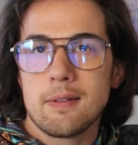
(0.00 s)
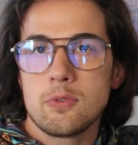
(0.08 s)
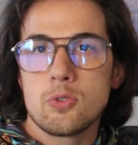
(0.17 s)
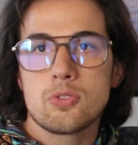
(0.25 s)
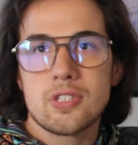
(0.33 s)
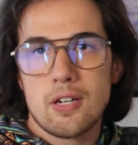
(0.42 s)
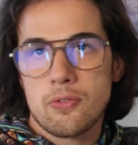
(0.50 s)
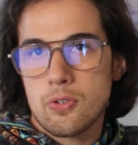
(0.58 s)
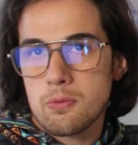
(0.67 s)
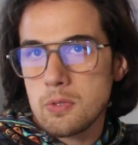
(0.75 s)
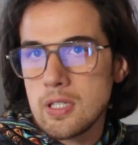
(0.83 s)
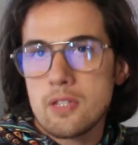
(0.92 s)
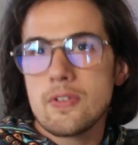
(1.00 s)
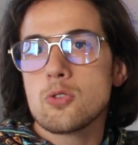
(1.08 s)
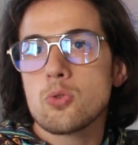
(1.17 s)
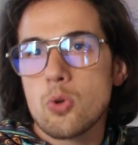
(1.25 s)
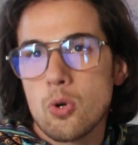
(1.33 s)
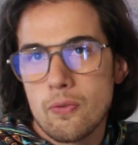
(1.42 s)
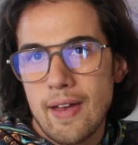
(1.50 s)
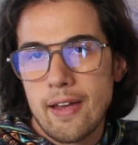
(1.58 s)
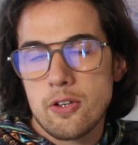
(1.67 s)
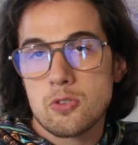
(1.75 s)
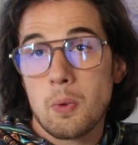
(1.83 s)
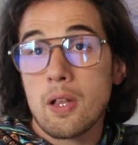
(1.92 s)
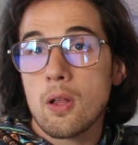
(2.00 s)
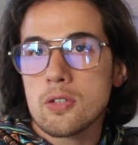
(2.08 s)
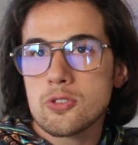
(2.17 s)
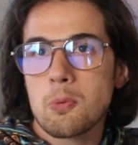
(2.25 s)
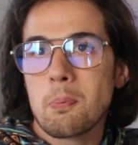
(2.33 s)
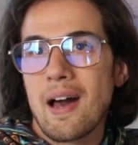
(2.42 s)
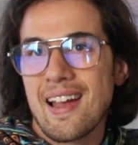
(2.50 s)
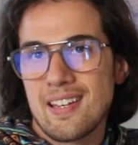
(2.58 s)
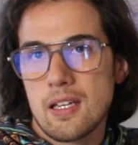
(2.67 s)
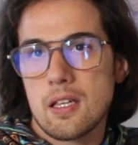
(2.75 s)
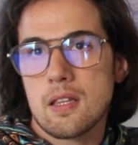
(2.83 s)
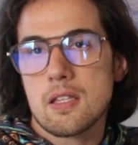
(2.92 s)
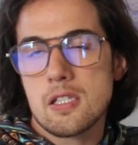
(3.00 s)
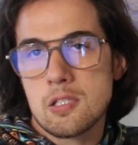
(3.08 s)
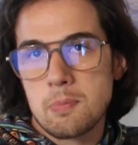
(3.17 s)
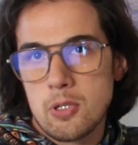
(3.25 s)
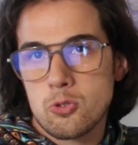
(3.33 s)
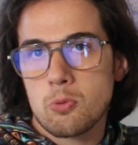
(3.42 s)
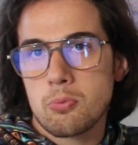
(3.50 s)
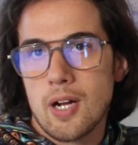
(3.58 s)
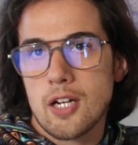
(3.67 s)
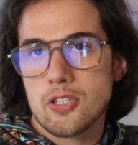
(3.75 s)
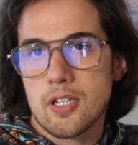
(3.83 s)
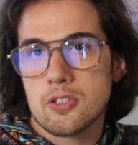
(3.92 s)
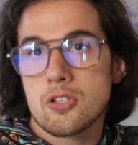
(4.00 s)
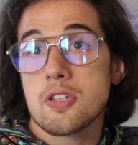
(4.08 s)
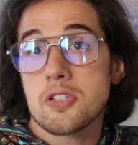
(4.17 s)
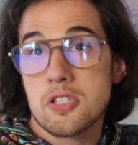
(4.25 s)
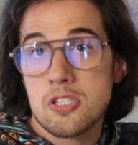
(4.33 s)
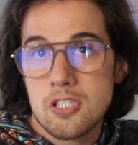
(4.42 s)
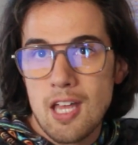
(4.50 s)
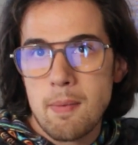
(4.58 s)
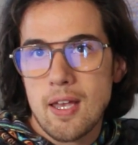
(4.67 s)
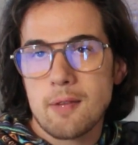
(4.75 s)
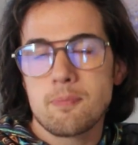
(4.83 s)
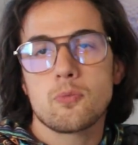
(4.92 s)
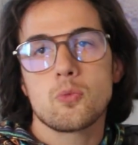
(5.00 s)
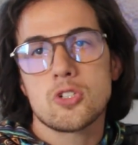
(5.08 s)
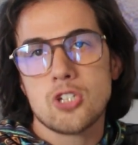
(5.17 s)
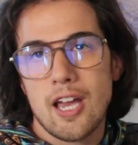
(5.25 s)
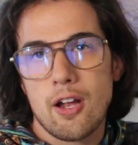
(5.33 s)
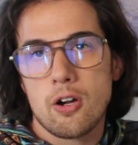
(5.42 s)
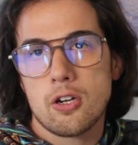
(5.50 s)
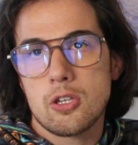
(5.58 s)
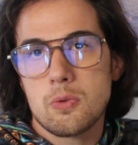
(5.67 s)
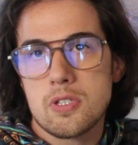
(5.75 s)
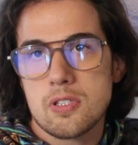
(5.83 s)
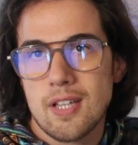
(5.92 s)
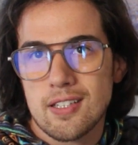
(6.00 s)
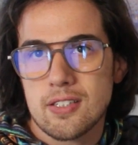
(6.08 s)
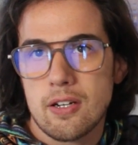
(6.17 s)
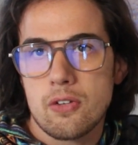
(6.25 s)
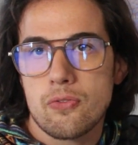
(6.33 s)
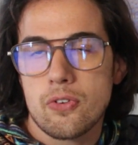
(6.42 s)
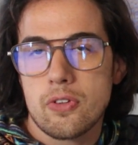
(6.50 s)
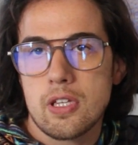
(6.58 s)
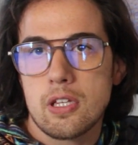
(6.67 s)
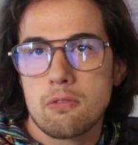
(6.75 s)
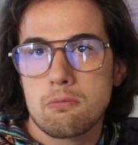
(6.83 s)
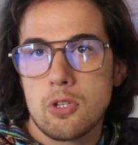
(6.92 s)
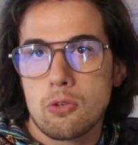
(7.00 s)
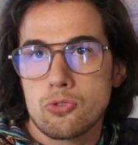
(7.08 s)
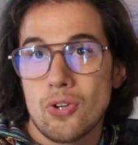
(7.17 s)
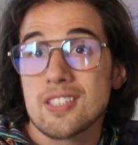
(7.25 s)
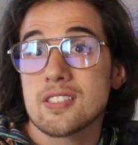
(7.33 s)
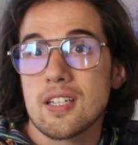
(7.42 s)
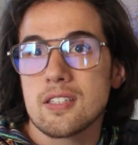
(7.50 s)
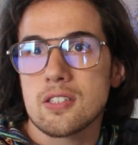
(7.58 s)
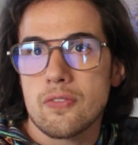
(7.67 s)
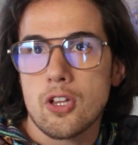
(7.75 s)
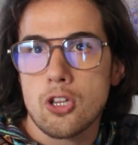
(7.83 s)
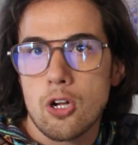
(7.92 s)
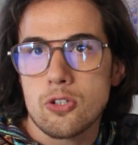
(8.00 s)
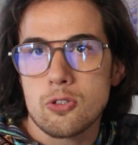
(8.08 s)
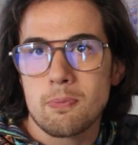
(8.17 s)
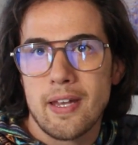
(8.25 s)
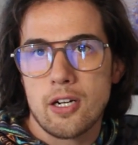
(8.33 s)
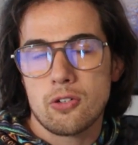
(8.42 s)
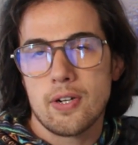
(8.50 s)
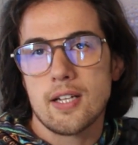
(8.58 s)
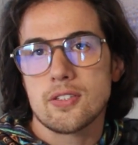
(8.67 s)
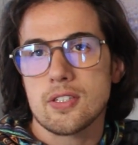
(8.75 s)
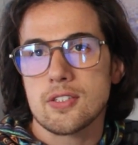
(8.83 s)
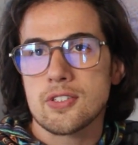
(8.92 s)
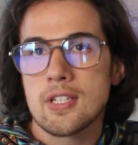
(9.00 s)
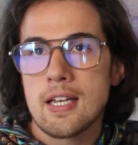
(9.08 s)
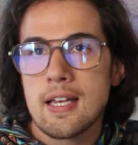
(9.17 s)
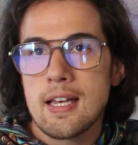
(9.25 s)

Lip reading: new set of individual core values while also binding the spiritual project to the systemic, which I argue is necessary for the transcendence of the larger meta-crisis.